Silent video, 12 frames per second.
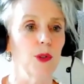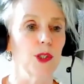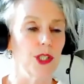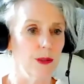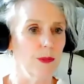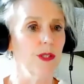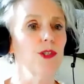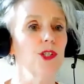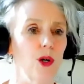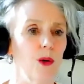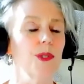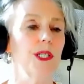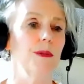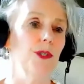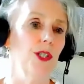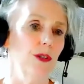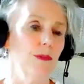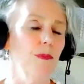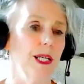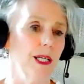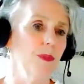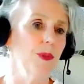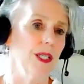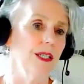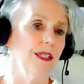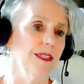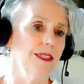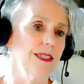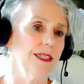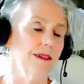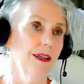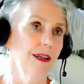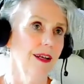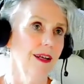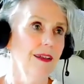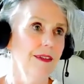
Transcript: What are some of those top tips you can pick up as a learner? So, mm-hmm.